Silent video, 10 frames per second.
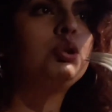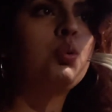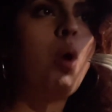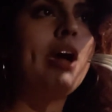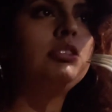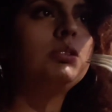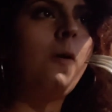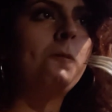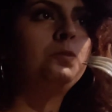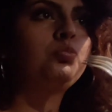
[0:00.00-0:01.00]
twice,
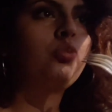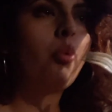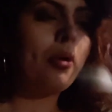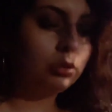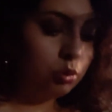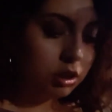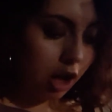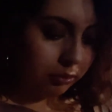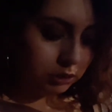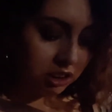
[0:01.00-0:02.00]
3
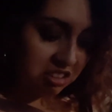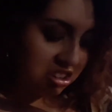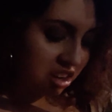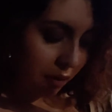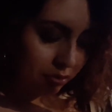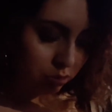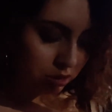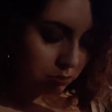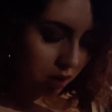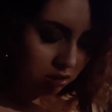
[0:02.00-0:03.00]
times, and he never
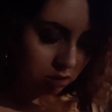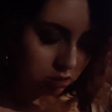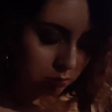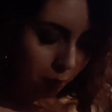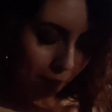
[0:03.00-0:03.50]
responded to me.